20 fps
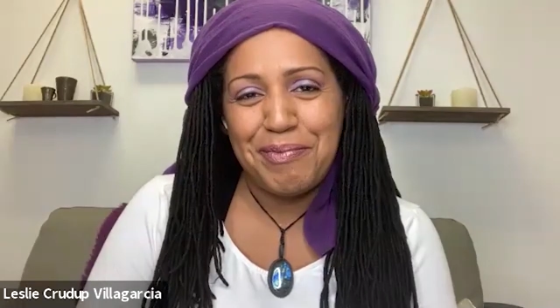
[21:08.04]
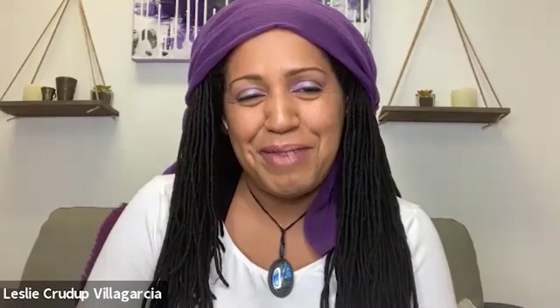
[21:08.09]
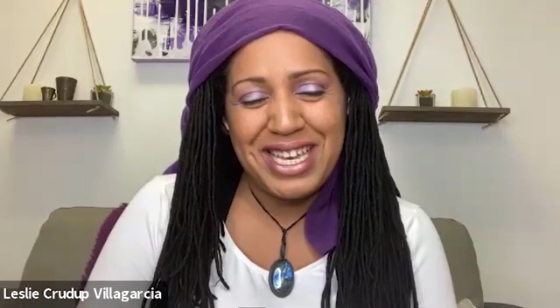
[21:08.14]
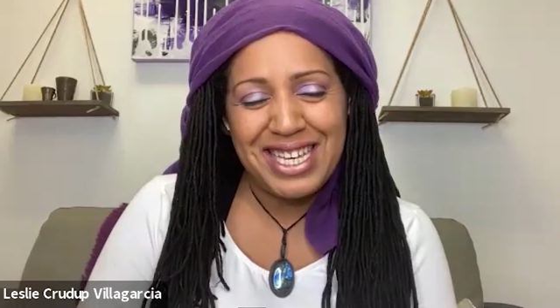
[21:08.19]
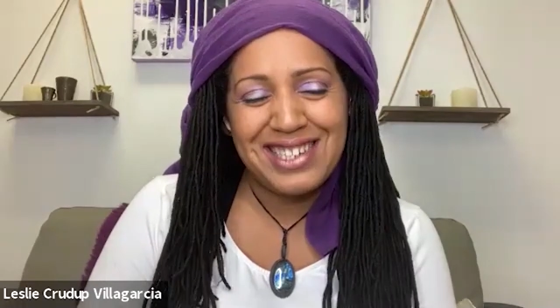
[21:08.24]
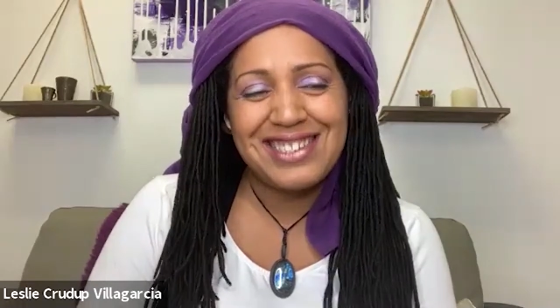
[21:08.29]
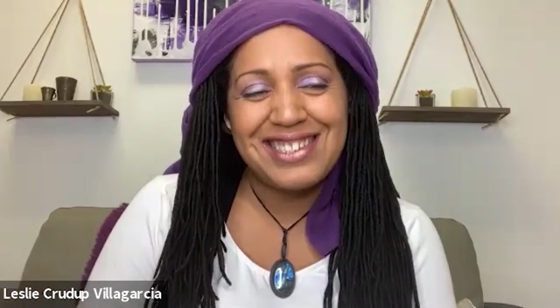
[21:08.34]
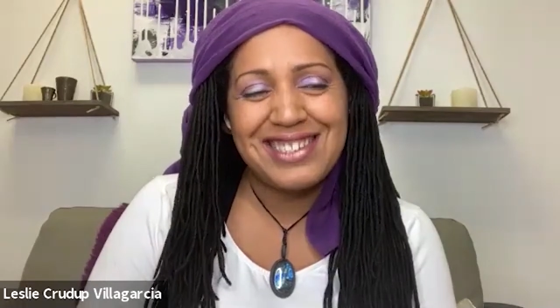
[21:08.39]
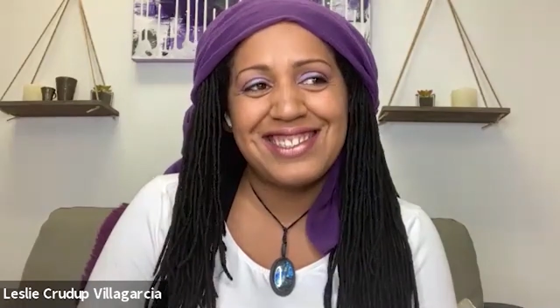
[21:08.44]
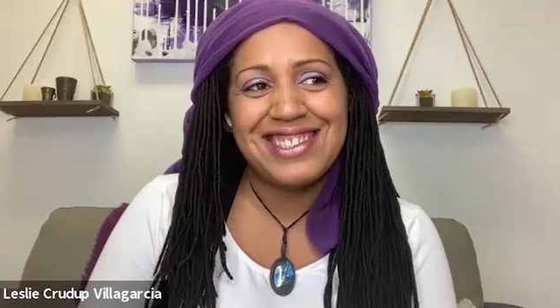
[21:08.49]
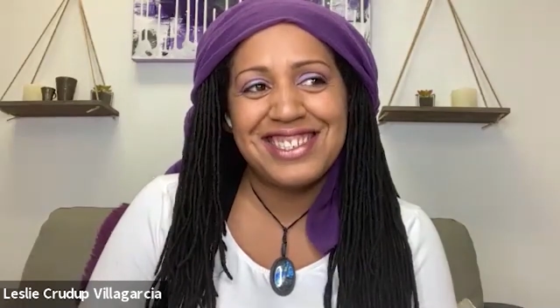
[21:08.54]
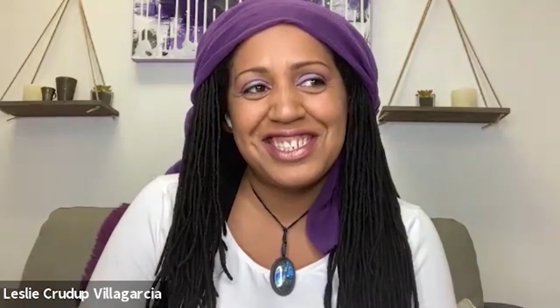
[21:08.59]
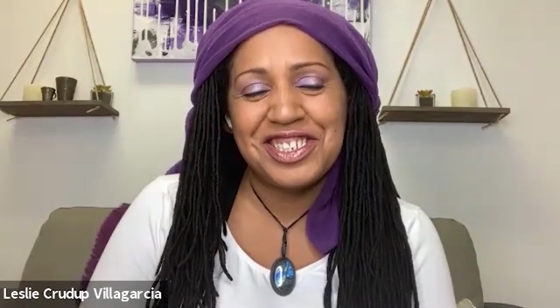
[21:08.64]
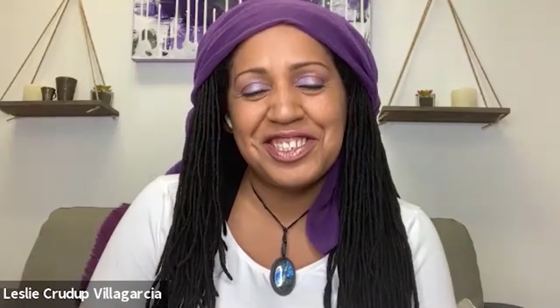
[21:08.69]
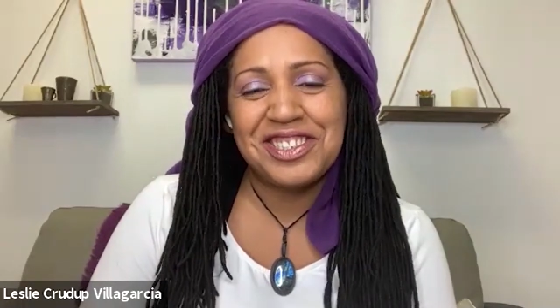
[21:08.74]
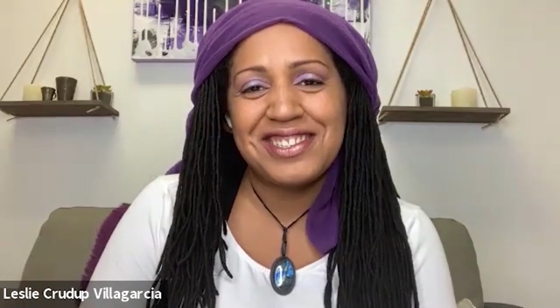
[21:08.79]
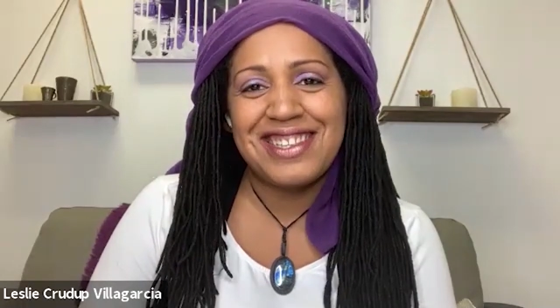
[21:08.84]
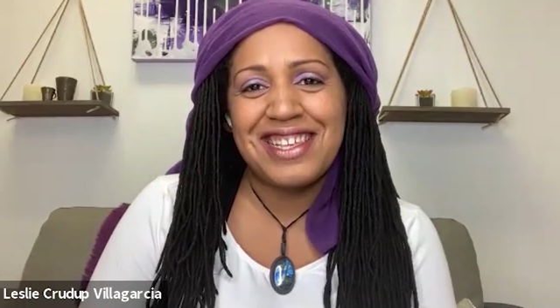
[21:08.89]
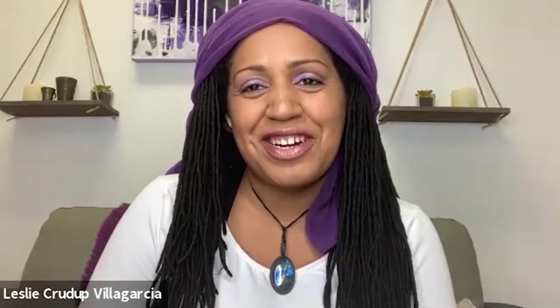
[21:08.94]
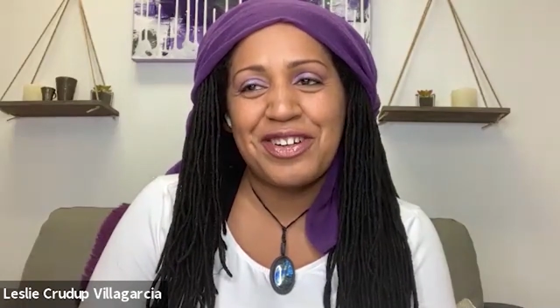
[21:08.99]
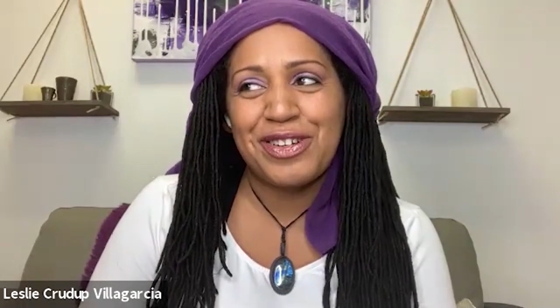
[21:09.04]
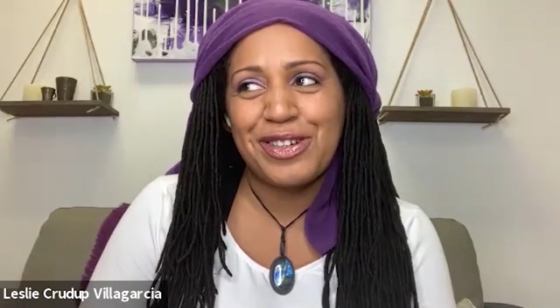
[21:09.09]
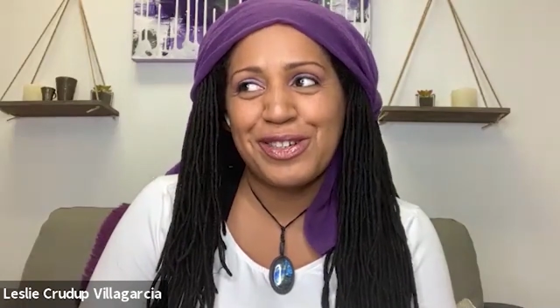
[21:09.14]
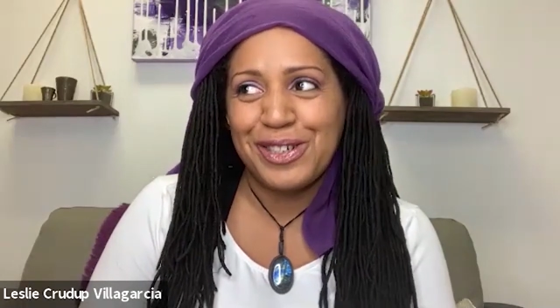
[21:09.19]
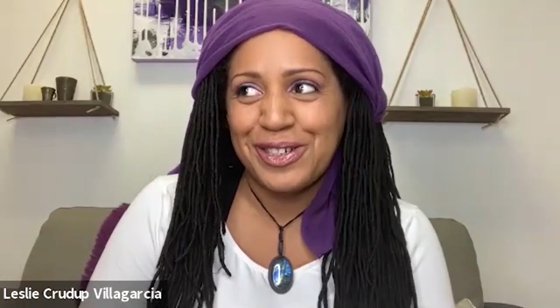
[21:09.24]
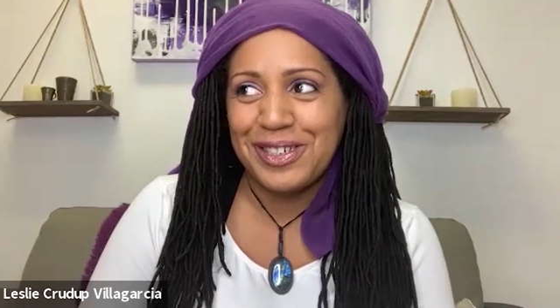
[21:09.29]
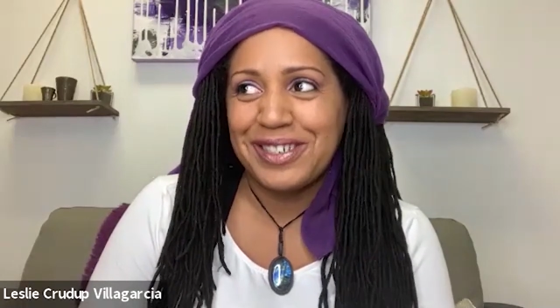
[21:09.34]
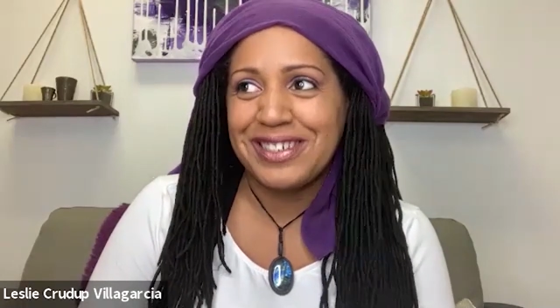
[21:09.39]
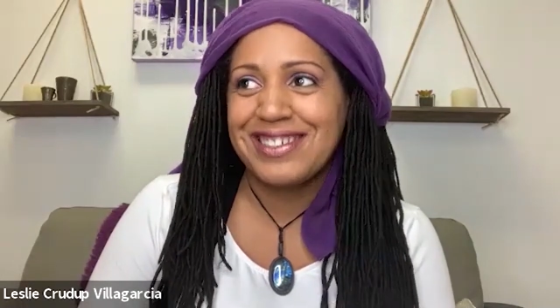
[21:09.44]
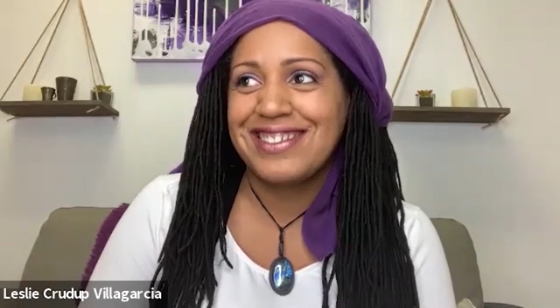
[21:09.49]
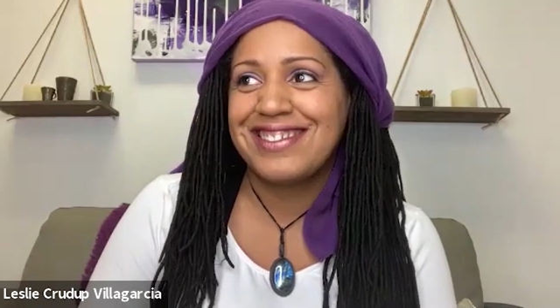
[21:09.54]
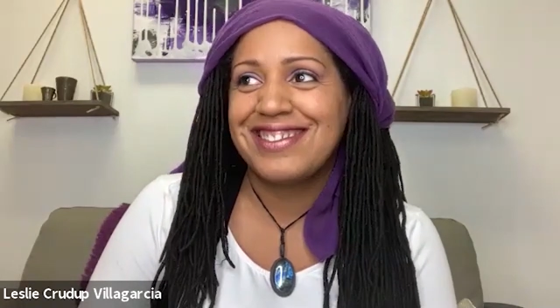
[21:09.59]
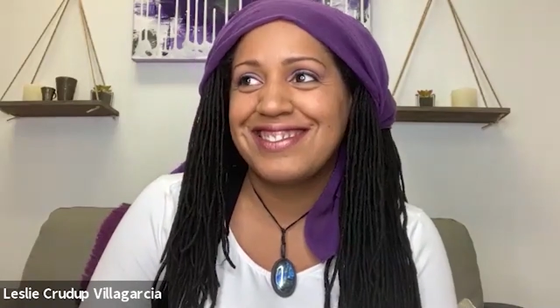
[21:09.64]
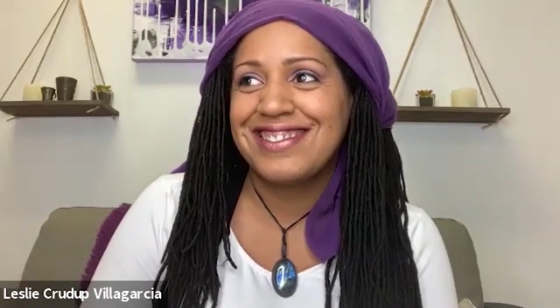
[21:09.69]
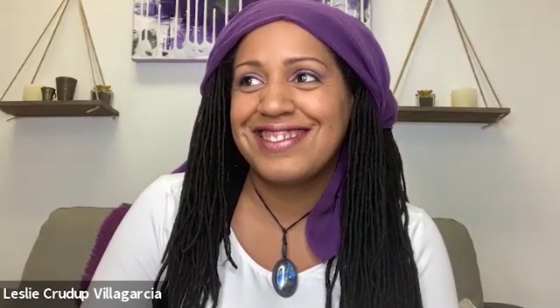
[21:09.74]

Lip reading: Make decisions that are good